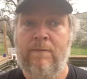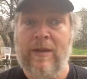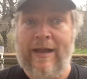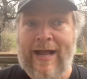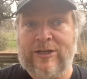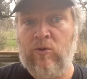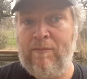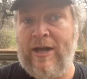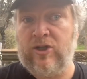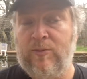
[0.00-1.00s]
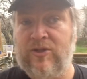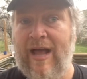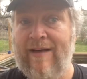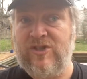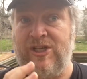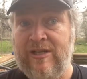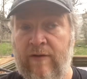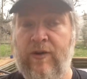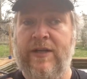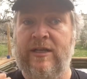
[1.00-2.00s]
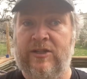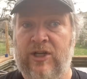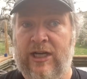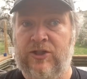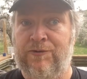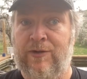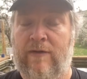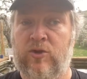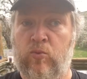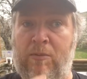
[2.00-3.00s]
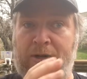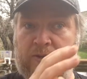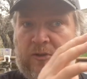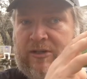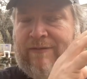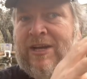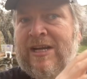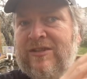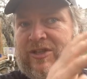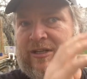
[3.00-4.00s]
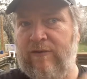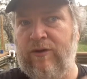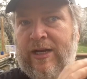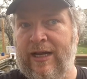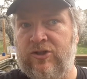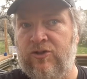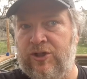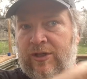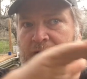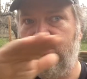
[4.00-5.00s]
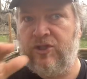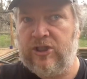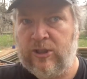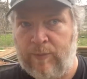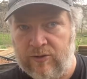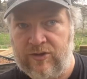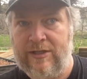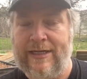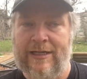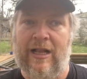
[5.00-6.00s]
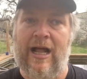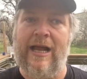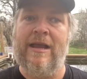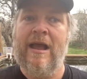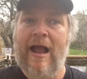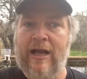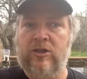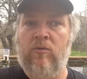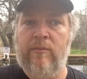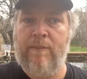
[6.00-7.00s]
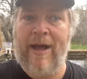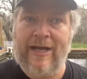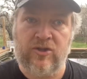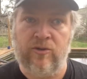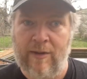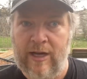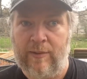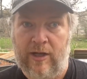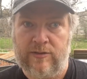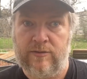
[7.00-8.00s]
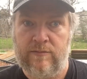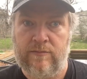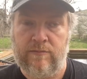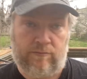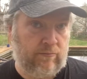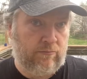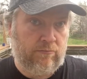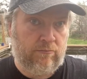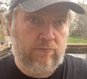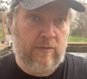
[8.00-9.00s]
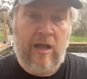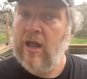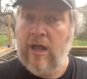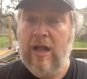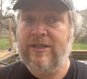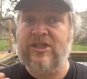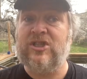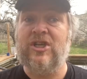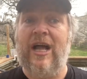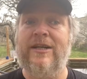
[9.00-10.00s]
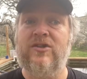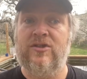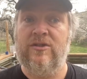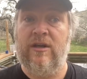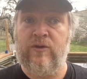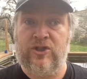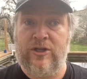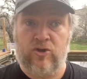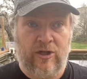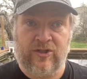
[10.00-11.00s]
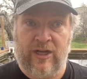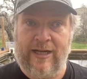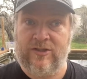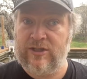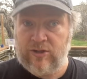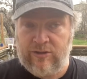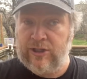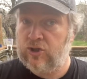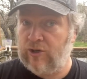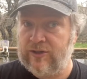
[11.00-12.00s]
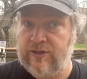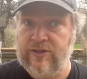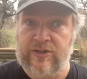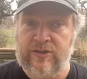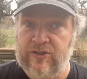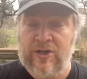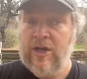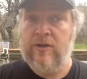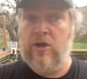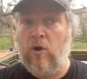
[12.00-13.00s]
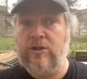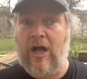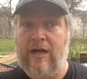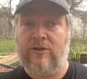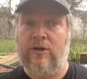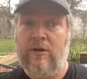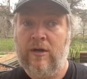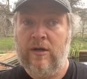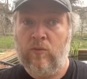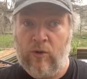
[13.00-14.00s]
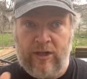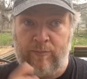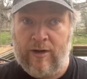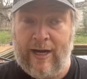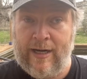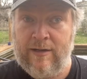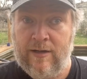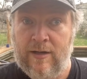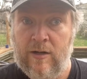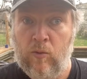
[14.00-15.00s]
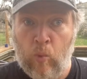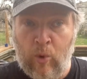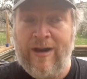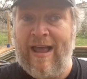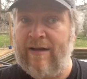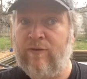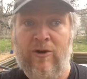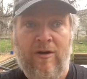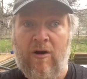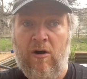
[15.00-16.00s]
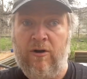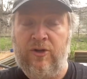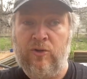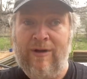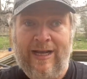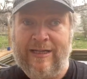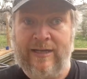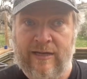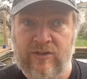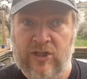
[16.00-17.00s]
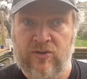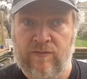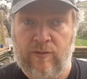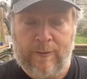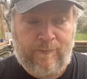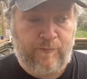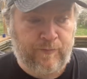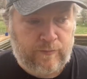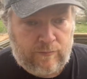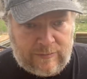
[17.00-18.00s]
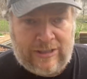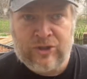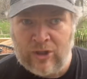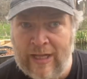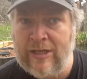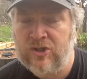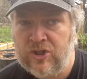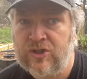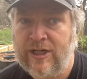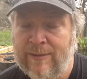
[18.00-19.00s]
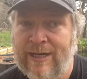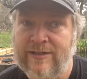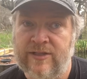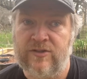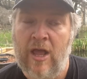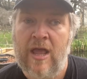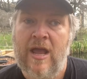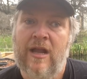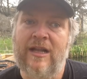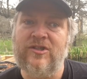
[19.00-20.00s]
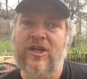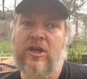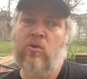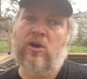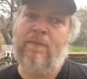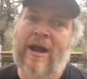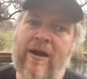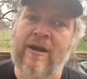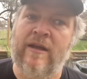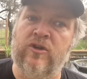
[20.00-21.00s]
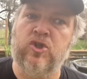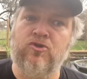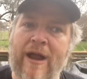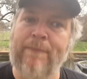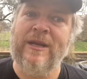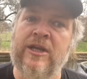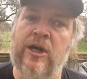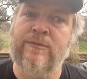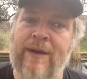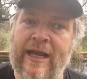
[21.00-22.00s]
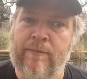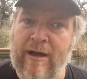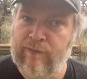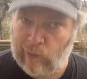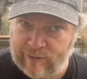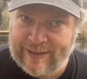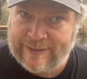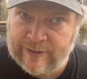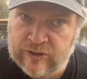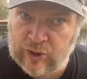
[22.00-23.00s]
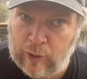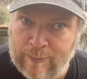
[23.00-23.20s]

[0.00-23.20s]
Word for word: And that's what men are supposed to have, significant testosterone levels. Women are supposed to have significant estrogen levels, and it's supposed to decline as women pass through menopause. This is science. If you say you trust science, then you need to trust this. This is no doctor with a brain would ever argue anything I've said so far. So then let's just think about this. Let's say you were the parent of a strapping young man, about 14 years old.